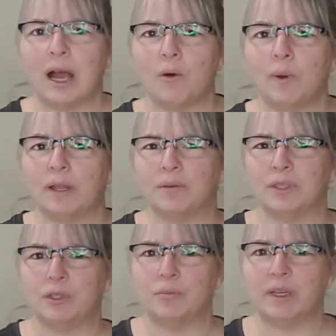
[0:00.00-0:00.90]
how well it
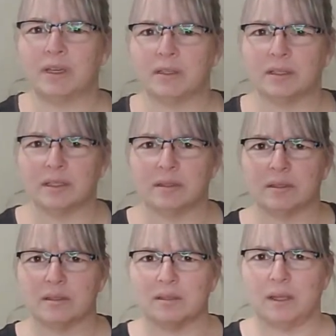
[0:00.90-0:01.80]
would do
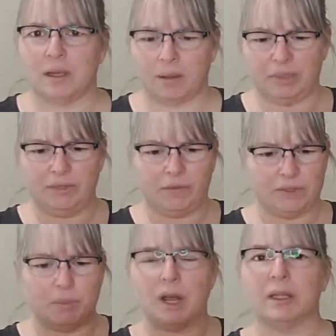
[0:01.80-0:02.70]
because I believe it
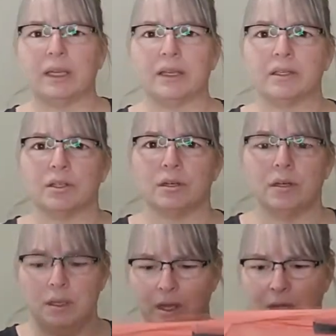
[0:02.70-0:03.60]
was polyester.